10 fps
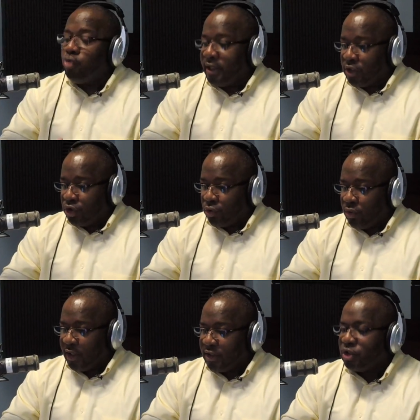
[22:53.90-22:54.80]
run the show
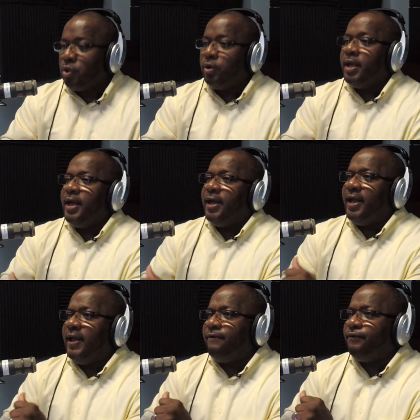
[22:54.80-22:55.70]
here. So,
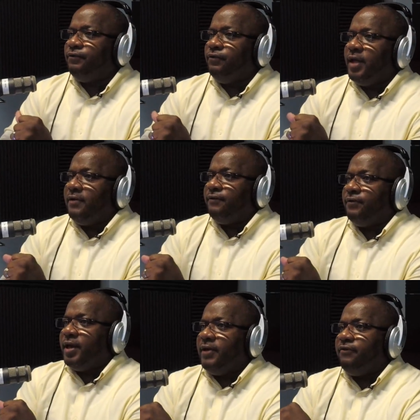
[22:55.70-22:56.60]
if
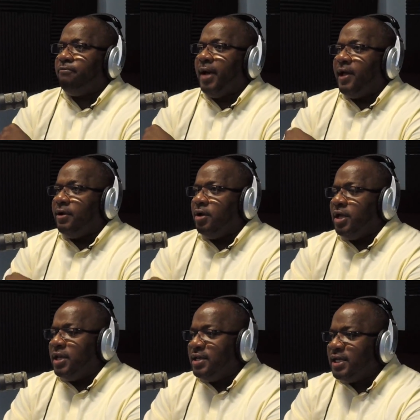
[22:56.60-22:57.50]
if if my
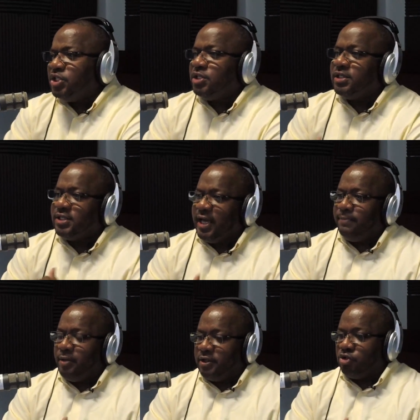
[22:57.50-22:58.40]
initial
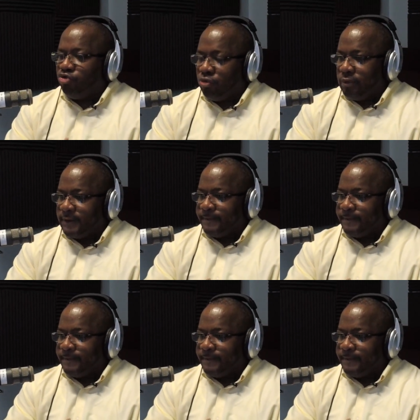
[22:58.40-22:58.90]
statement is true,